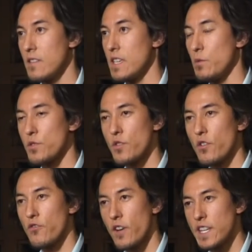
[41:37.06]
He was so
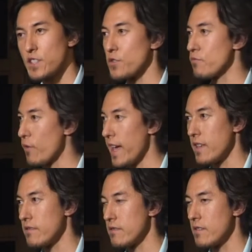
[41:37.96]
afraid he just ran.
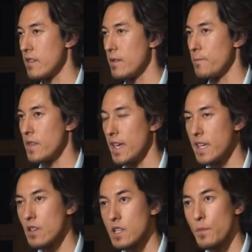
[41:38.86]
And
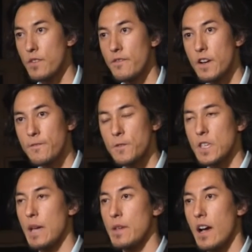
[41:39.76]
he talks about the very first
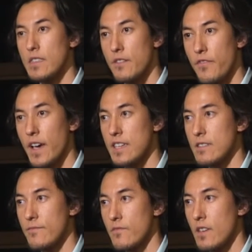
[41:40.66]
time he got in a fight.
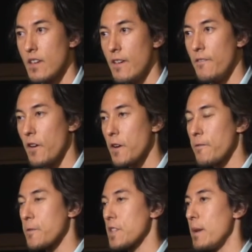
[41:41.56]
The very
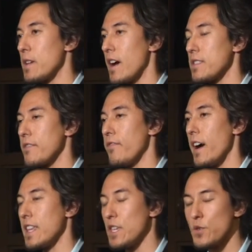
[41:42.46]
first time he got in a
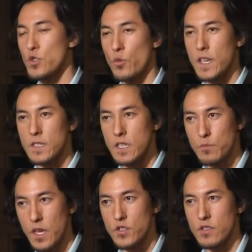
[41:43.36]
fight, he used to raise these
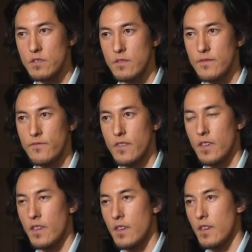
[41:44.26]
pigeons.
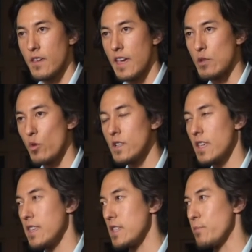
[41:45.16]
And one
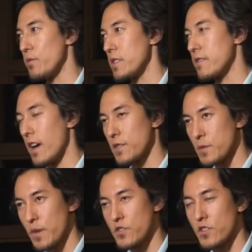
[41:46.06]
day these bullies found
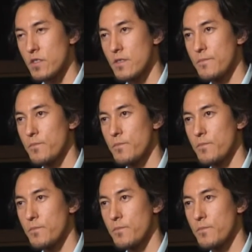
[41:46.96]
his pigeons.